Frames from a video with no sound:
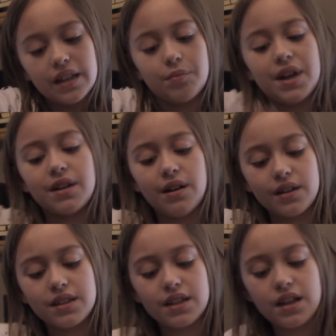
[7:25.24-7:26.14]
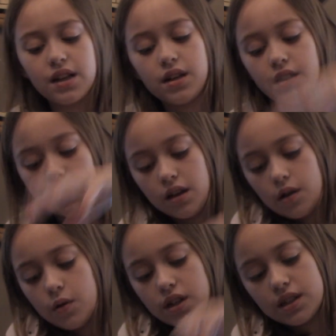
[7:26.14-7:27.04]
my dogs,
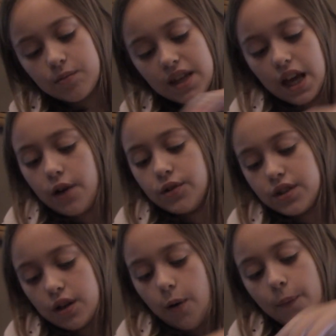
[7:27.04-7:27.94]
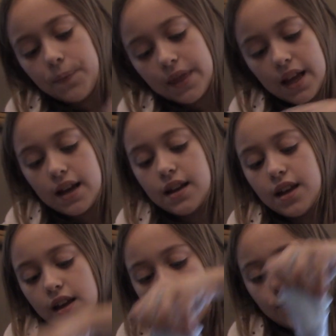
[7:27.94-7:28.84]
or it's something else, so
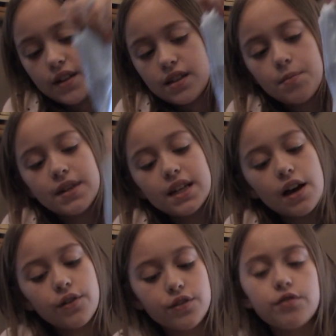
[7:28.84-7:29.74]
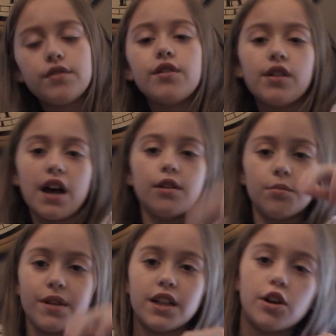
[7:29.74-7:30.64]
if it's something else, you're allowed to
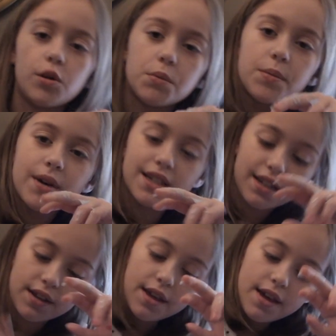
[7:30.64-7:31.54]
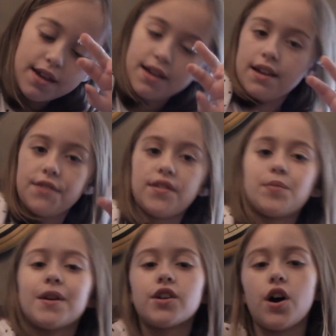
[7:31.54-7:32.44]
be alarmed, but if it's
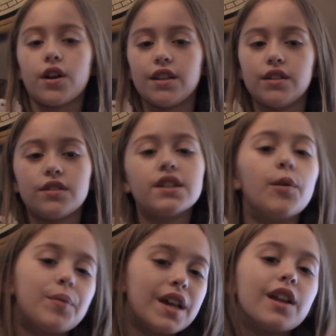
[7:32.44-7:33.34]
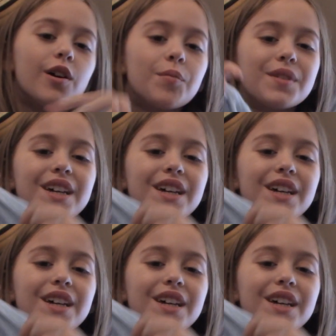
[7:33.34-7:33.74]
my dog, then don't be alarmed.